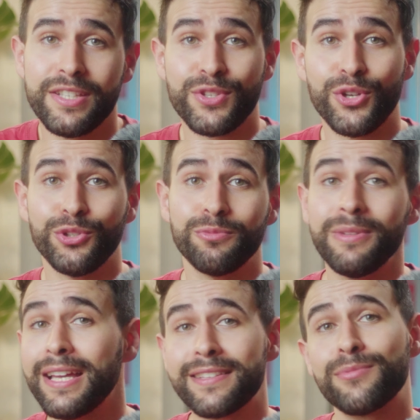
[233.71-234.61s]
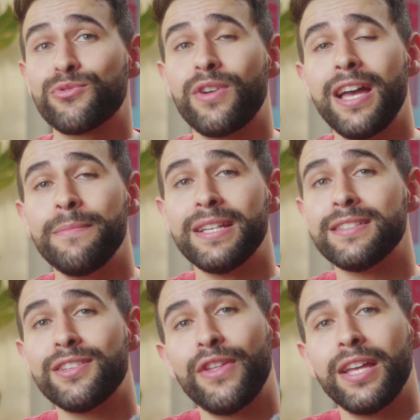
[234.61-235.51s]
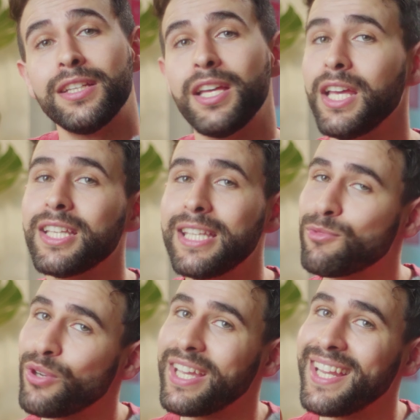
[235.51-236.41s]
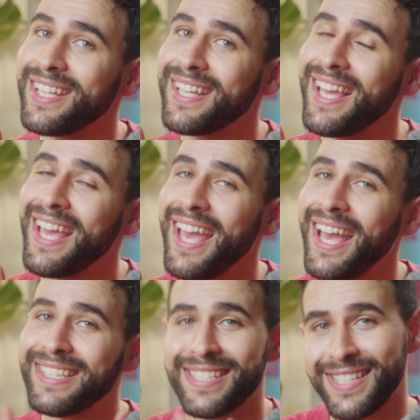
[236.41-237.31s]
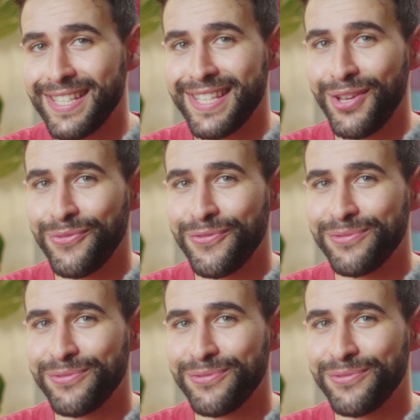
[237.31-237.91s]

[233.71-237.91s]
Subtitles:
So like, subscribe, and until then, keep creating and stay safe.